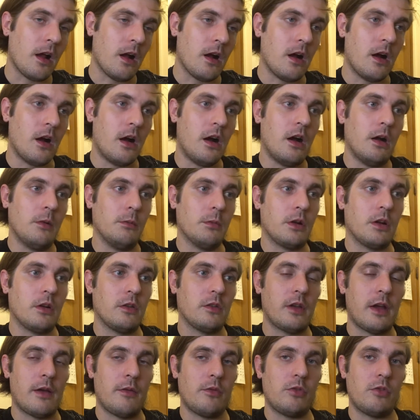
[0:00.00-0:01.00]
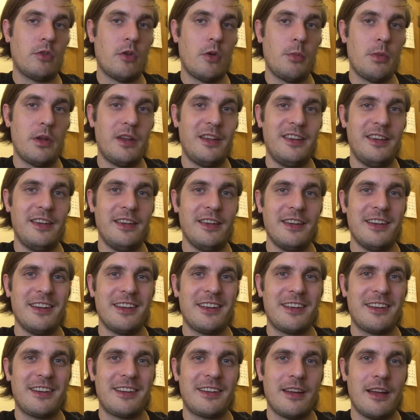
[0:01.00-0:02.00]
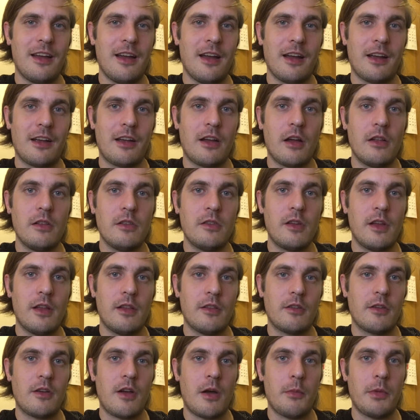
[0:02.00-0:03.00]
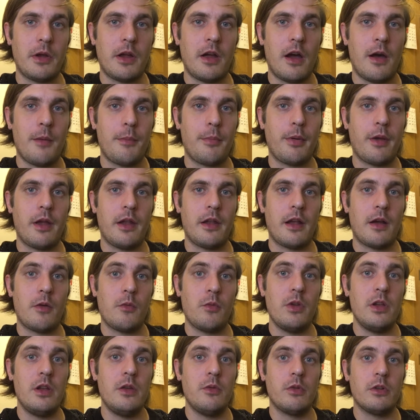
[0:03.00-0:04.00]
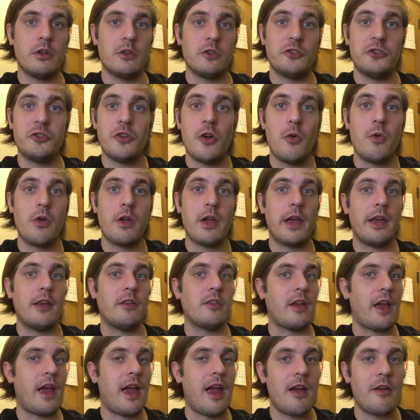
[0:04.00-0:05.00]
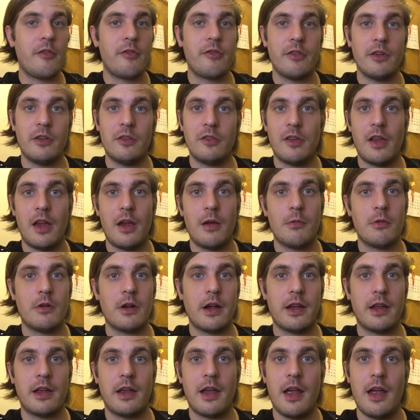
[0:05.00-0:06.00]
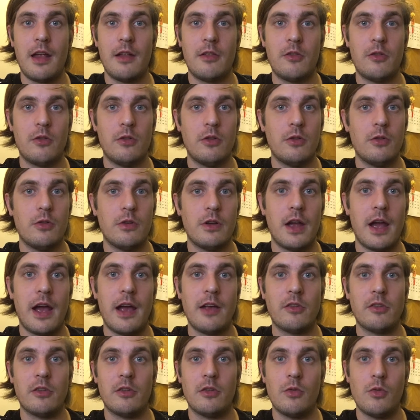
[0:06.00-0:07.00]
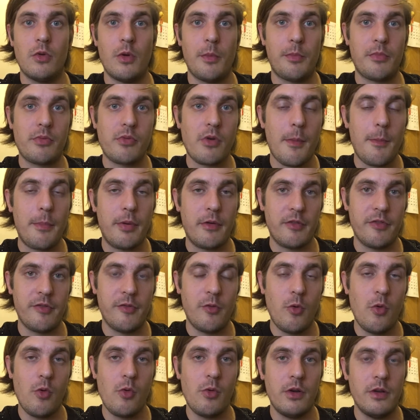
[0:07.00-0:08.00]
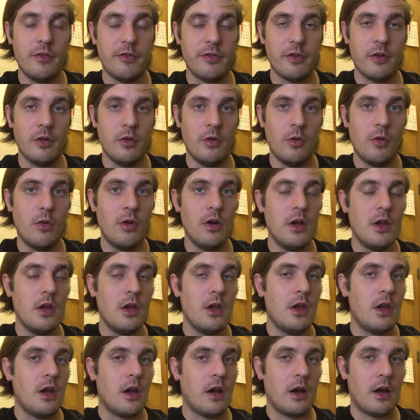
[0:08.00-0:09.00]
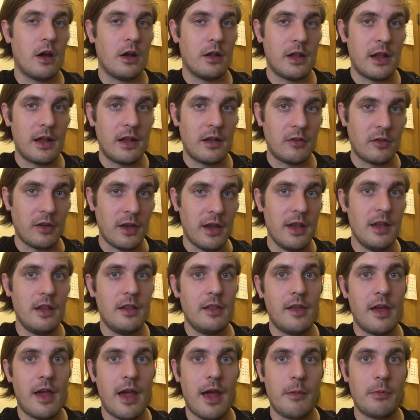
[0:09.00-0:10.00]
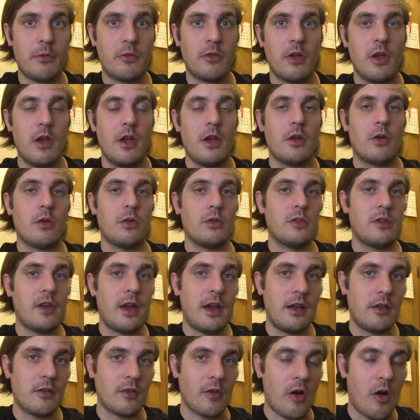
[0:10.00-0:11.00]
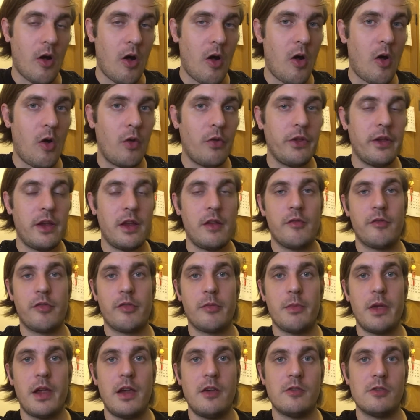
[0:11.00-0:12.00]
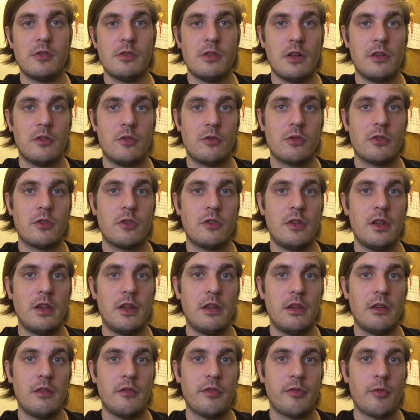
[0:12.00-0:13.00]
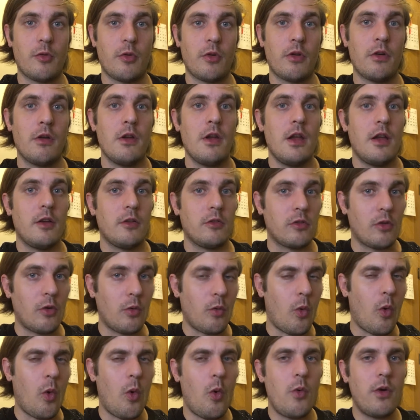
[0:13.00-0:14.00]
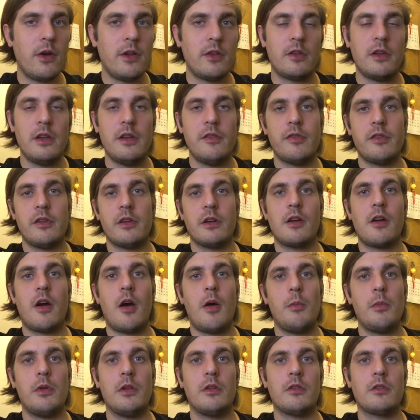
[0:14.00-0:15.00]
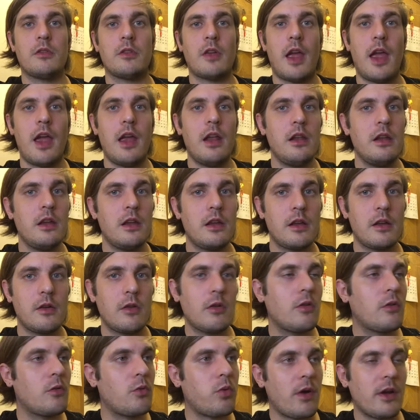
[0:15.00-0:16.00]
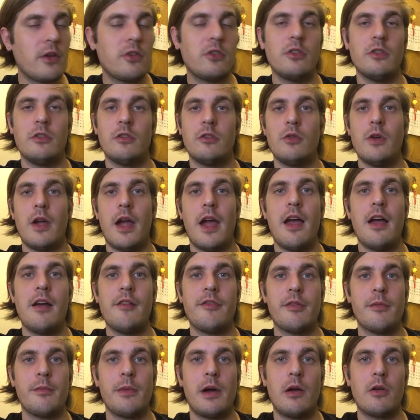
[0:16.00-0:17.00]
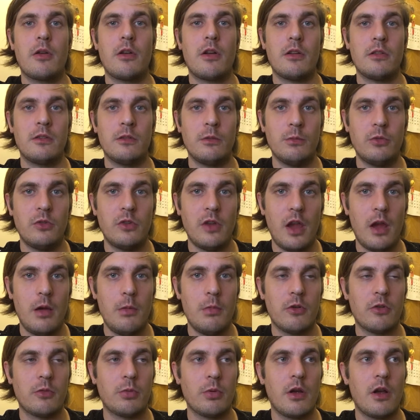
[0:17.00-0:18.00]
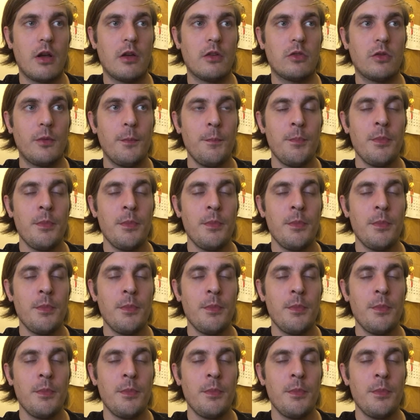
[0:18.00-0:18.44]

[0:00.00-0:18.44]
um, because I have so many uh, content coming up and I really want to showcase every saber I can to you guys and do a proper full review uh, that is in-depth contains all the information that you're seeking for so always leave in the comments any questions you have about custom sabers because